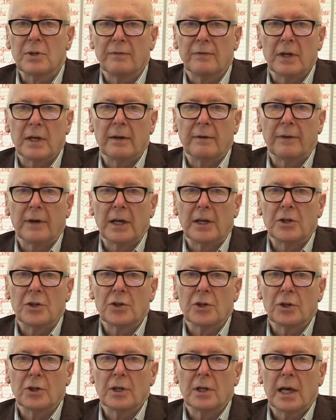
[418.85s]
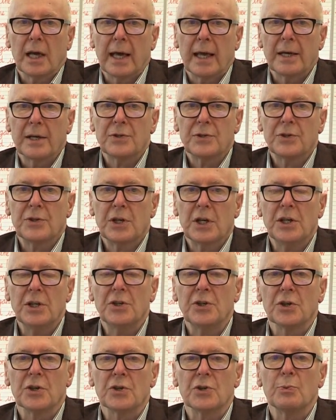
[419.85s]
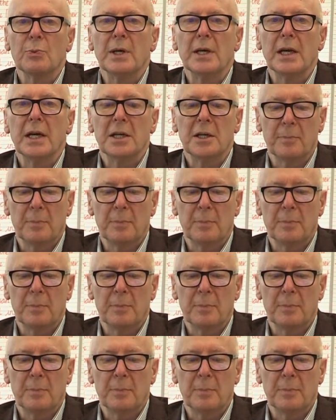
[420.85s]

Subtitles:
of innovation, and as teachers we need